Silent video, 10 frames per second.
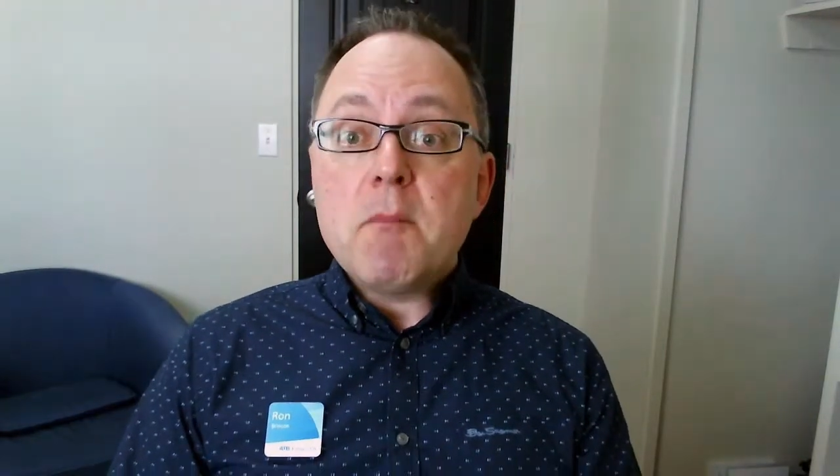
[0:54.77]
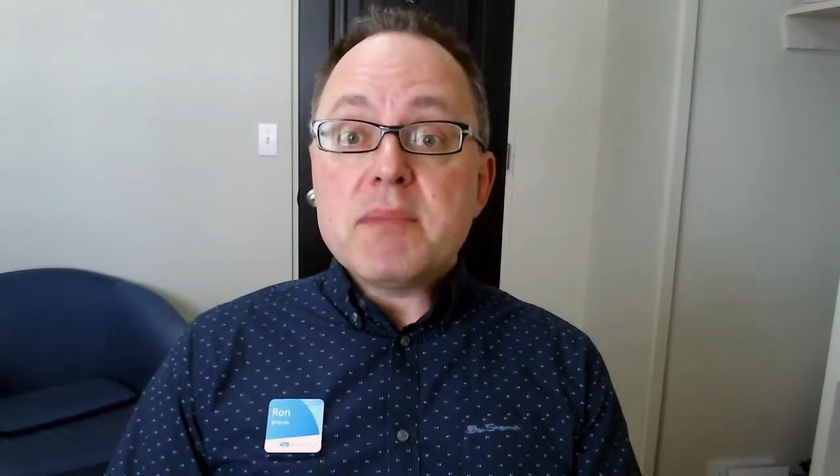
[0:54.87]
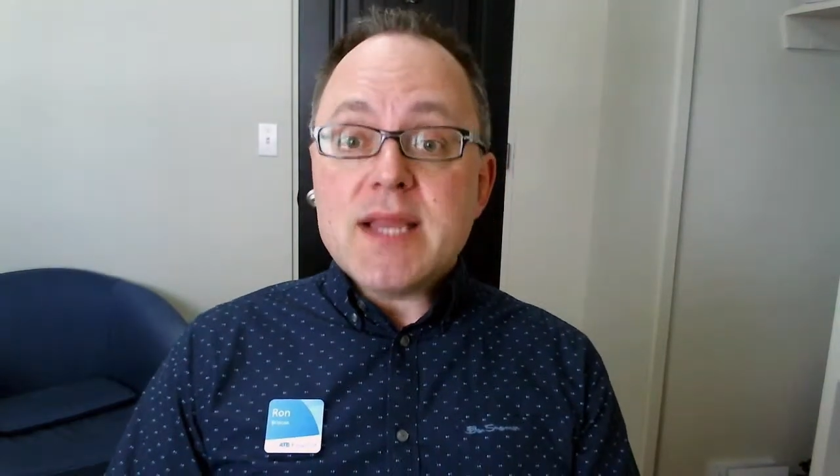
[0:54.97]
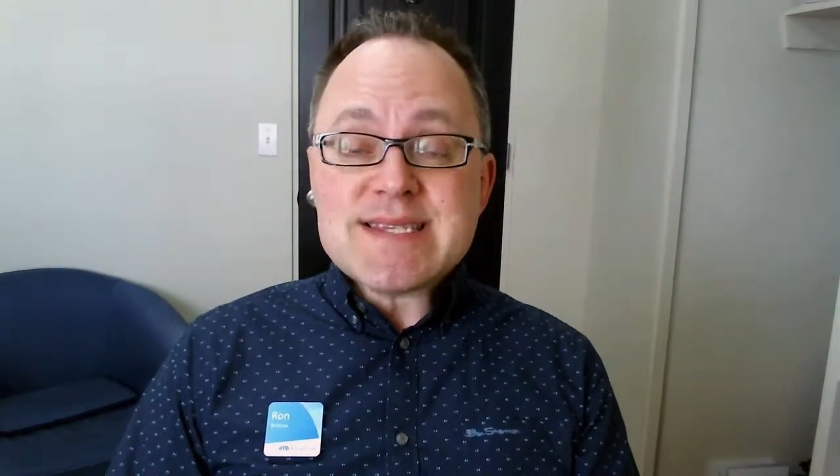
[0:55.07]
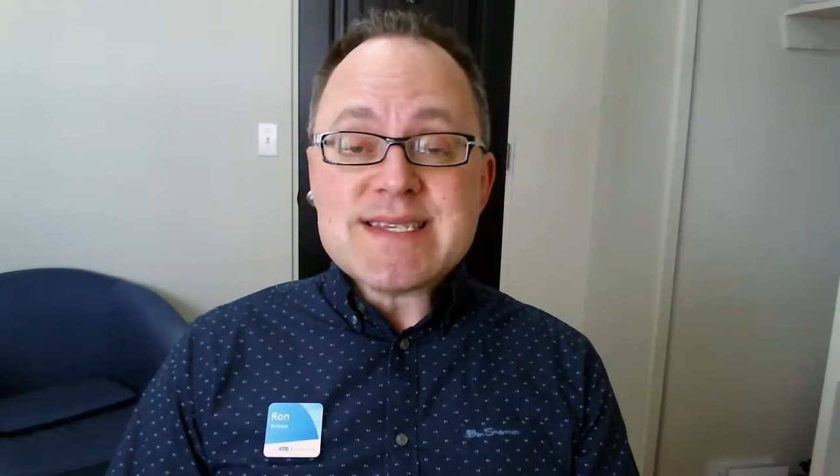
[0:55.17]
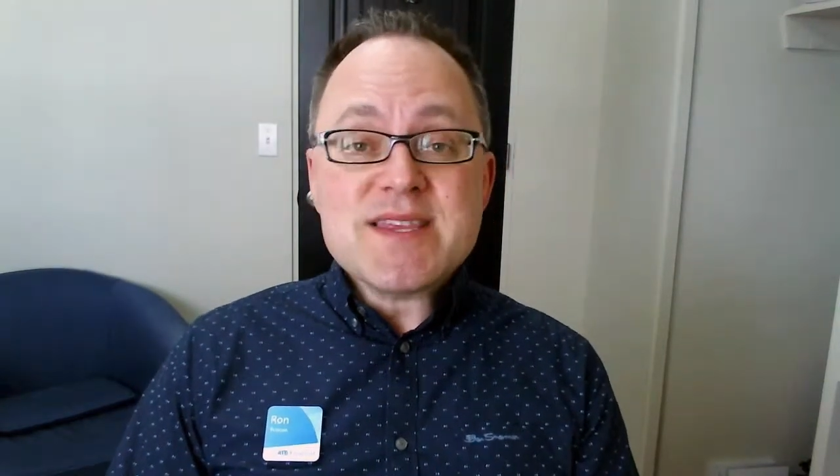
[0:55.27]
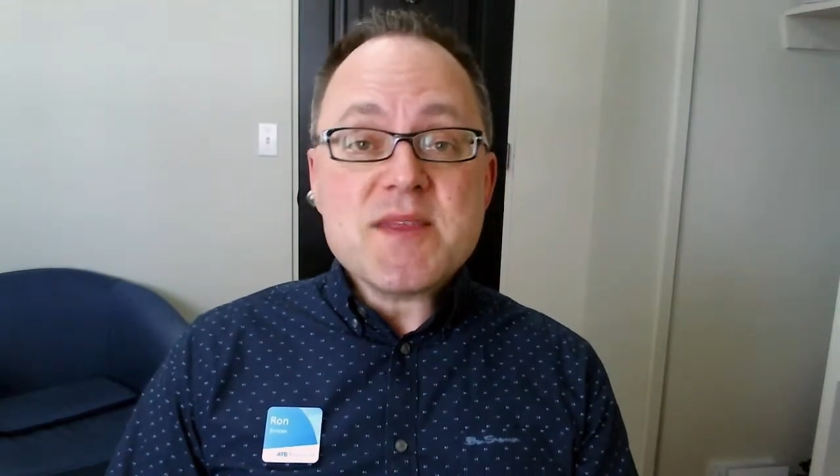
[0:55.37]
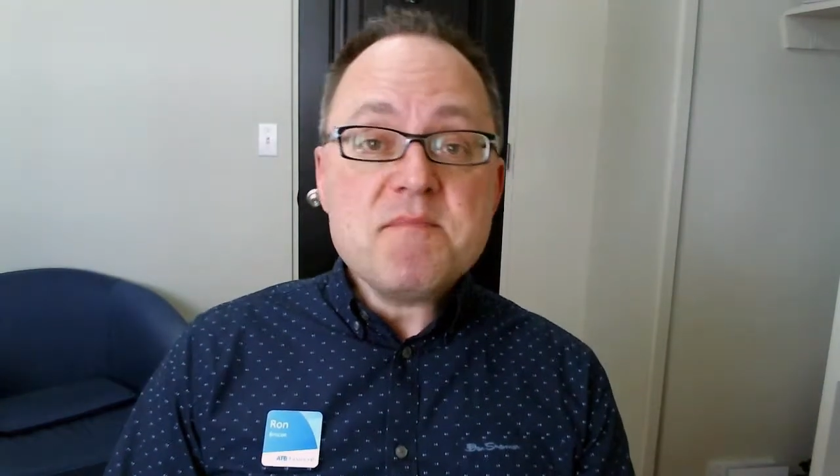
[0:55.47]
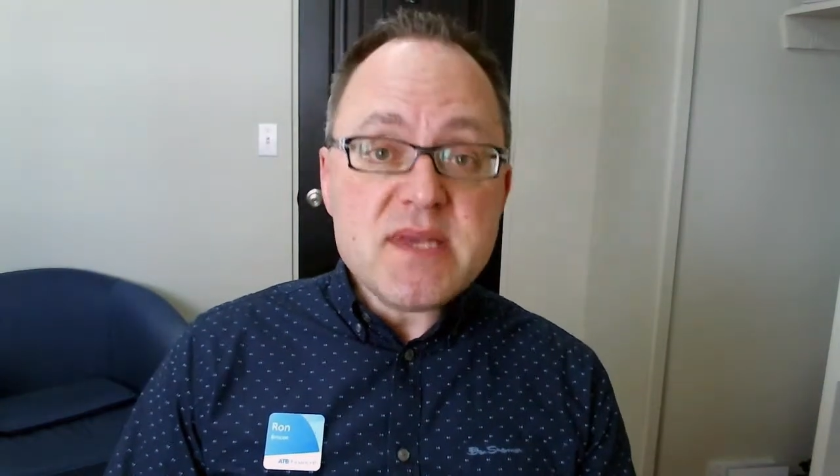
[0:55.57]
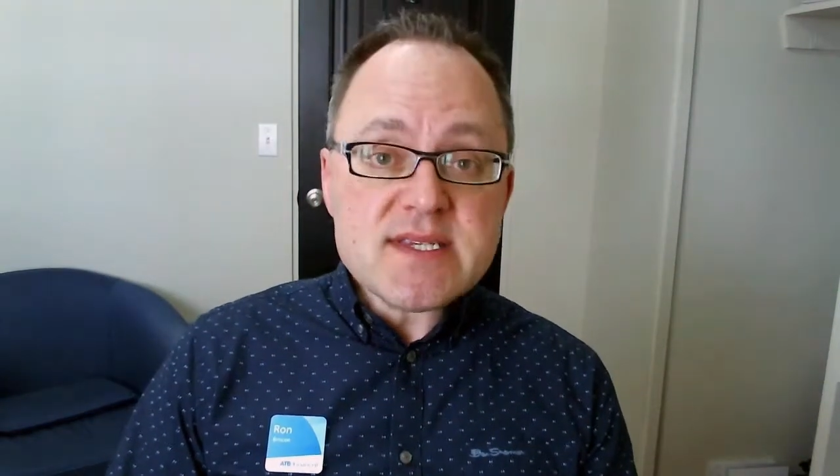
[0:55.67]
plus the
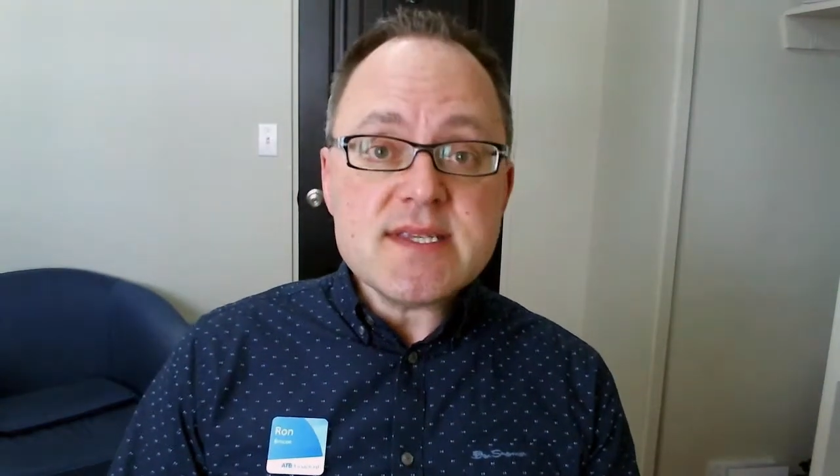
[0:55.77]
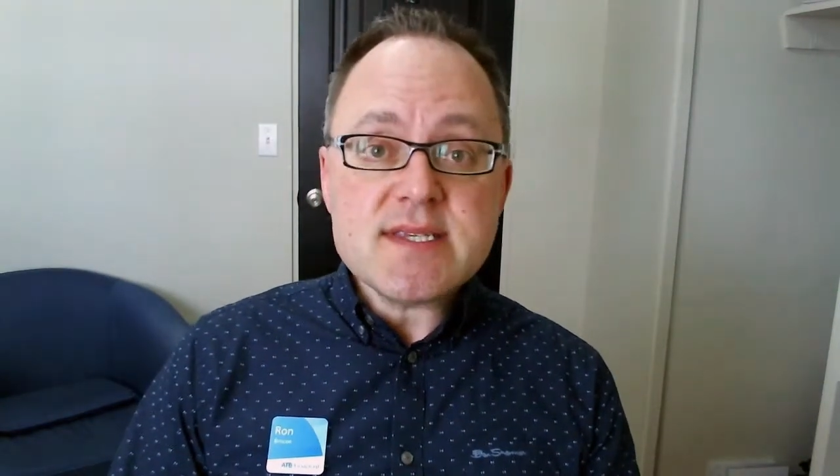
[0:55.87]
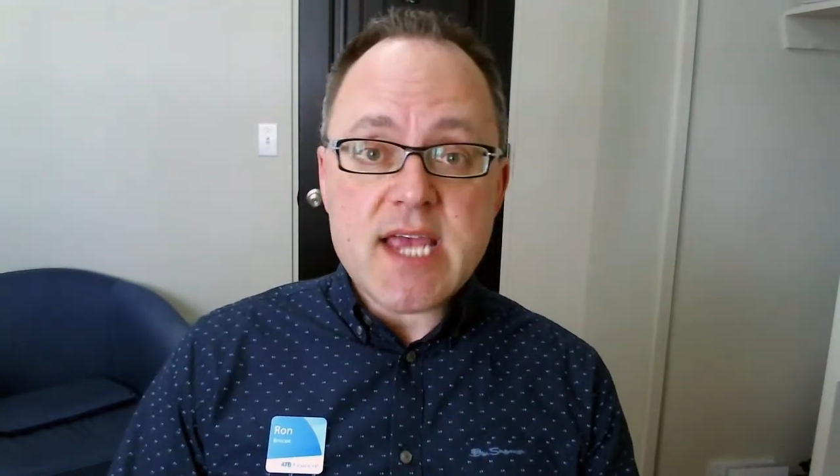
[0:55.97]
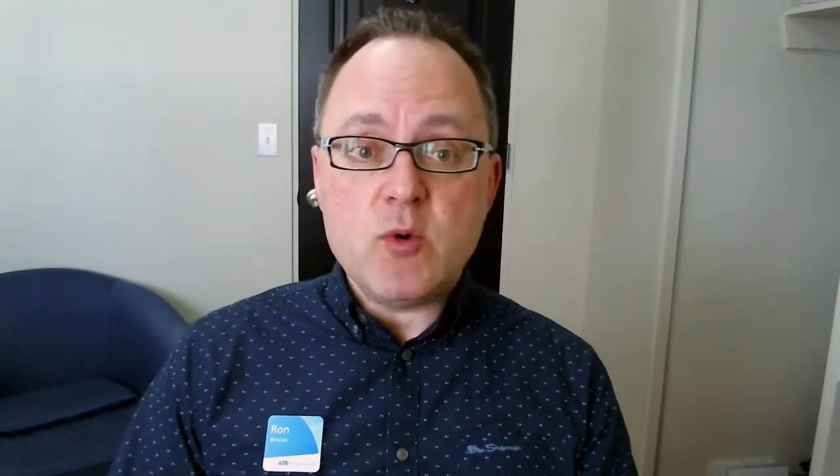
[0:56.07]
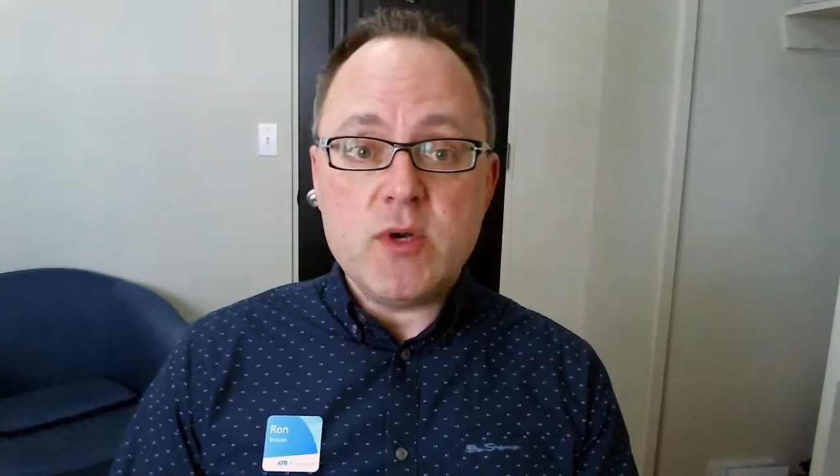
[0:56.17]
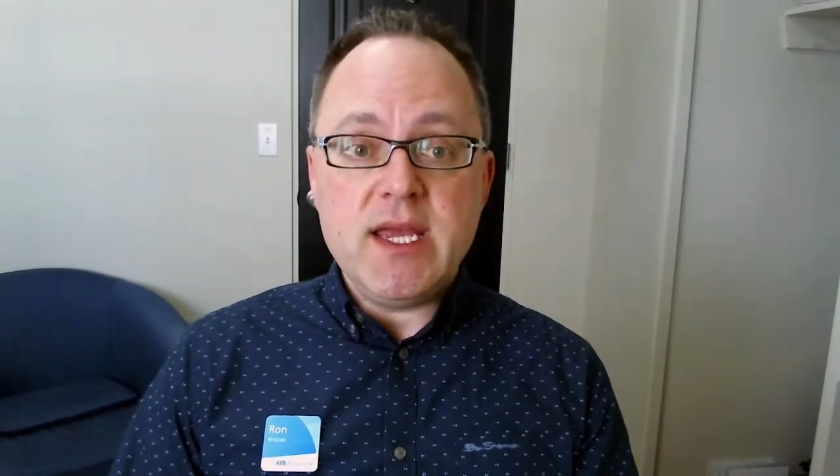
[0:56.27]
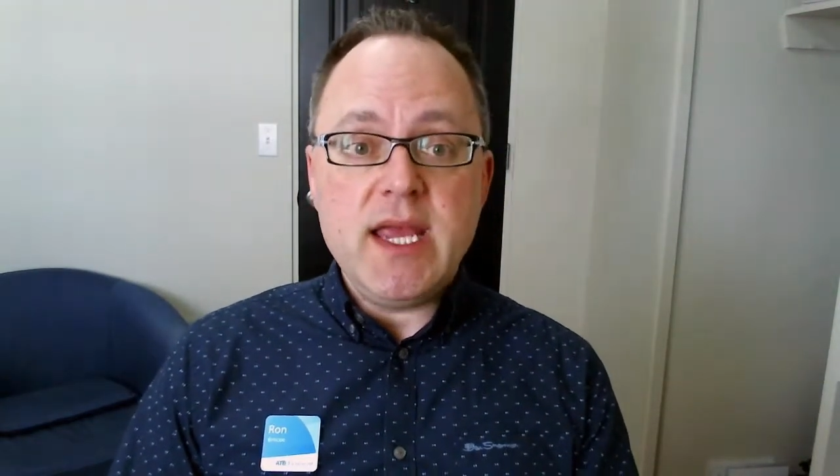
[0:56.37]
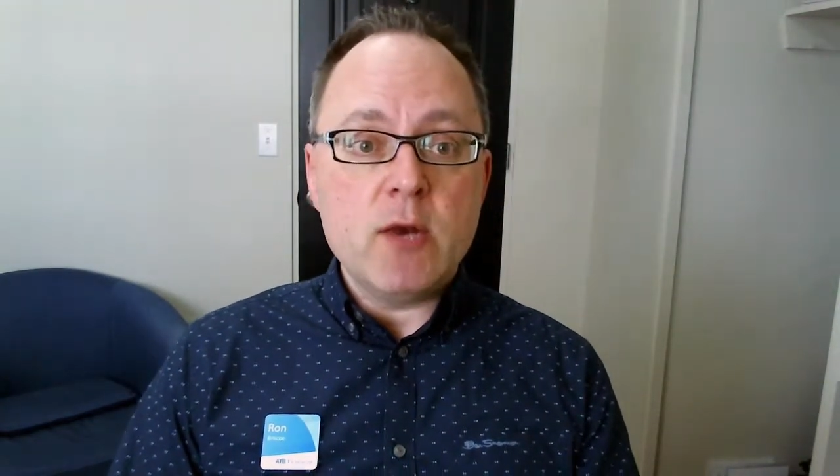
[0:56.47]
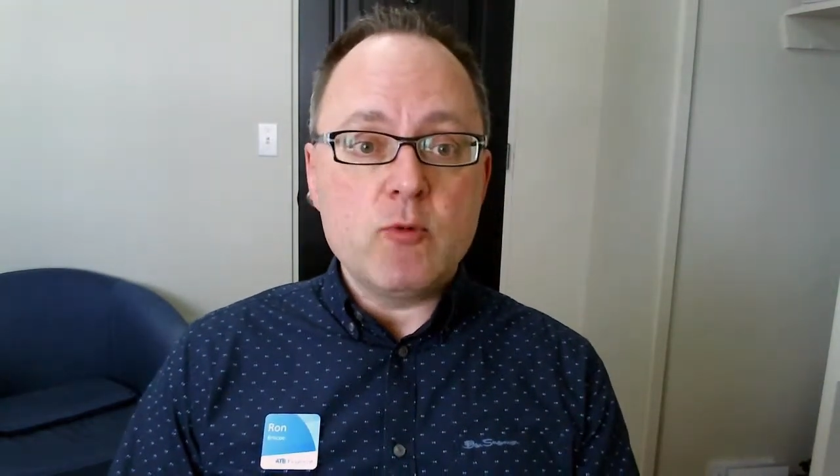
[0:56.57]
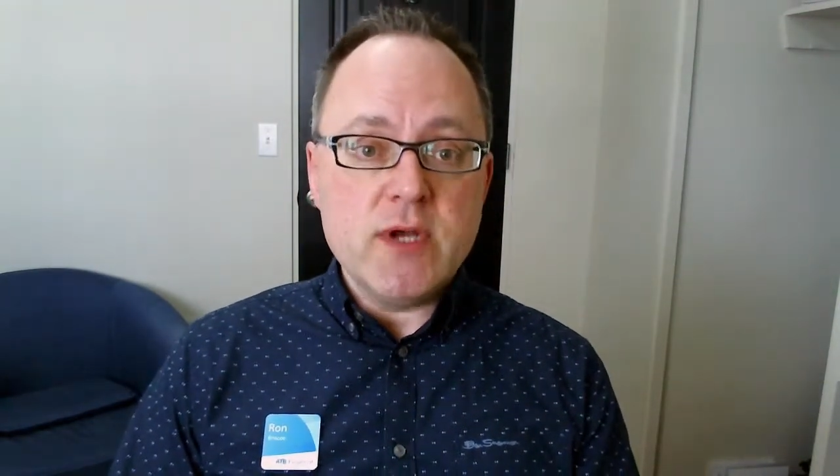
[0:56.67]
business equity
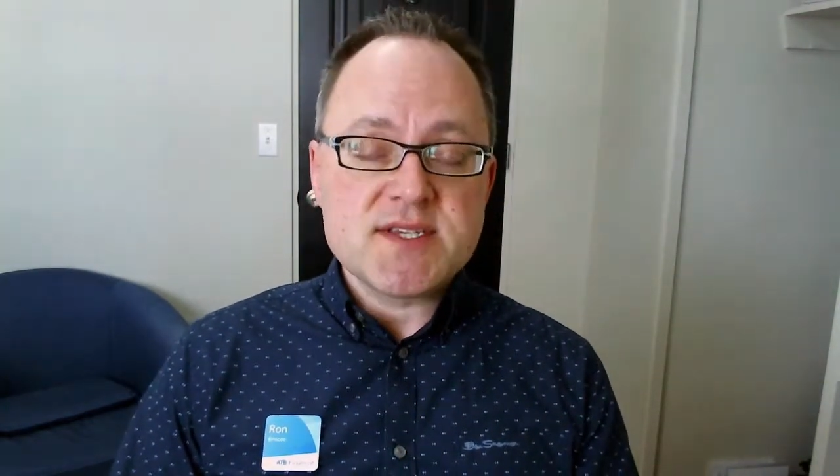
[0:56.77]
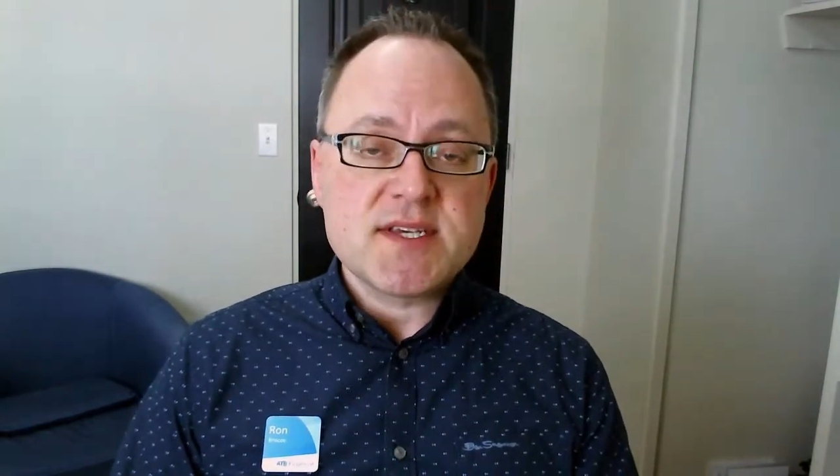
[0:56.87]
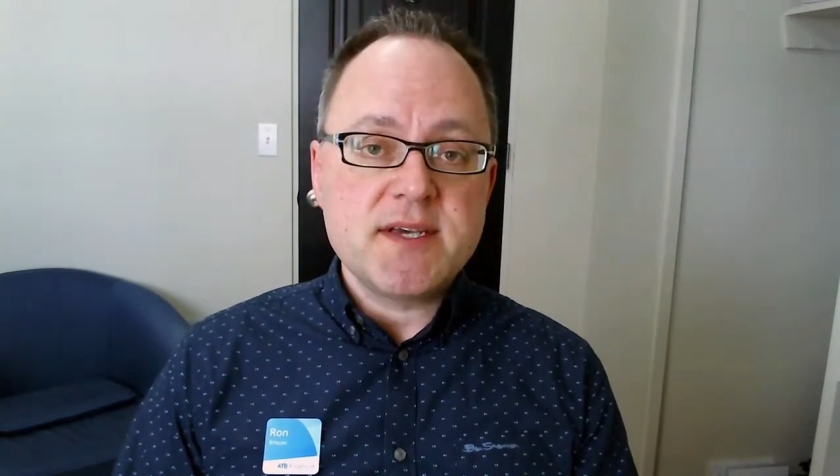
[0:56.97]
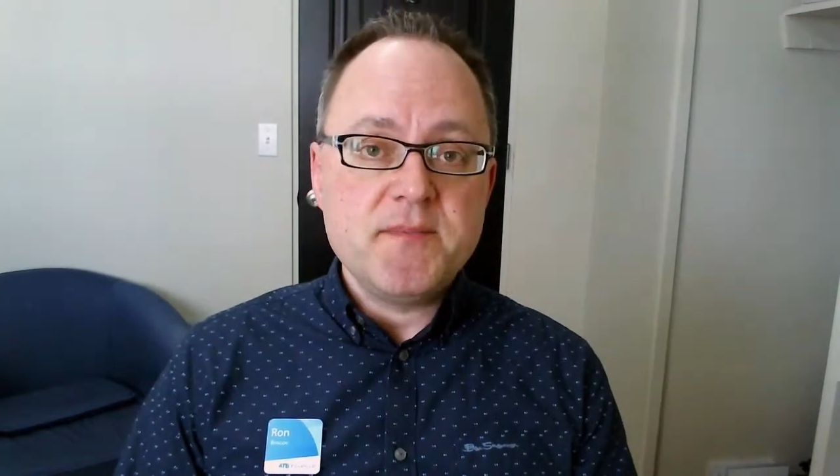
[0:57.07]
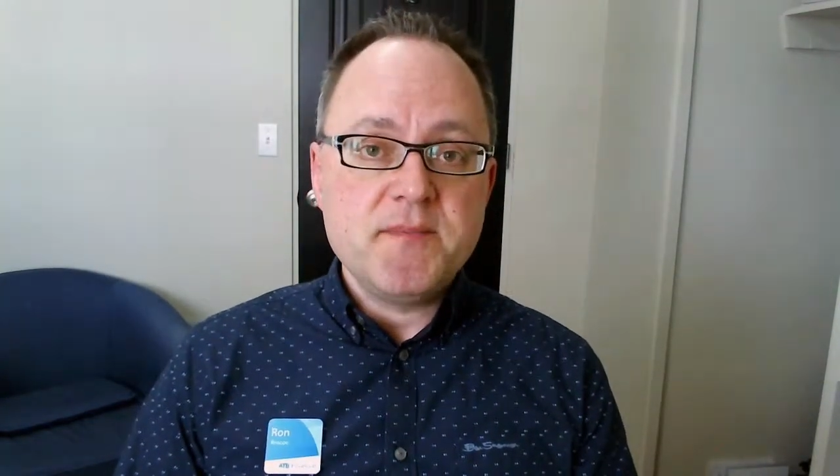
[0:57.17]
at risk.